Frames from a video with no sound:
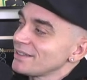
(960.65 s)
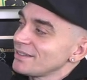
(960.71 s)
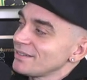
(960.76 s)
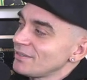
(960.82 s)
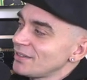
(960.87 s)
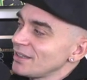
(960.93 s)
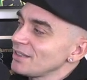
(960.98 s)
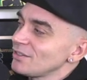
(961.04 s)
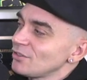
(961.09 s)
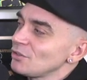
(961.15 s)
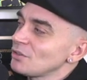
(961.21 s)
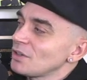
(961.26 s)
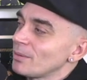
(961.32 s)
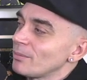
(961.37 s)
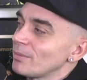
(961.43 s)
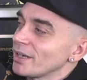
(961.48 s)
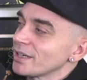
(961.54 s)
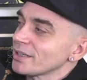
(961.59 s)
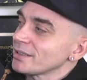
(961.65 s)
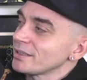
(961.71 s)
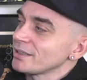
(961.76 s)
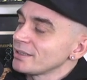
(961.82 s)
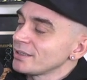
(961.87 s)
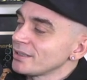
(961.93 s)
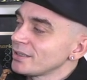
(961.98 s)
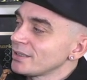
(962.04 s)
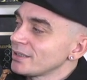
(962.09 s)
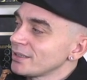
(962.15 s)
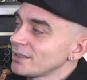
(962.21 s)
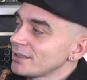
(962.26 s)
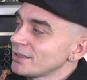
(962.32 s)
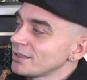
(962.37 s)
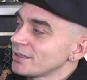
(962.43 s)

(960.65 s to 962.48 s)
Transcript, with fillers: Yeah, Things like you, you, get your own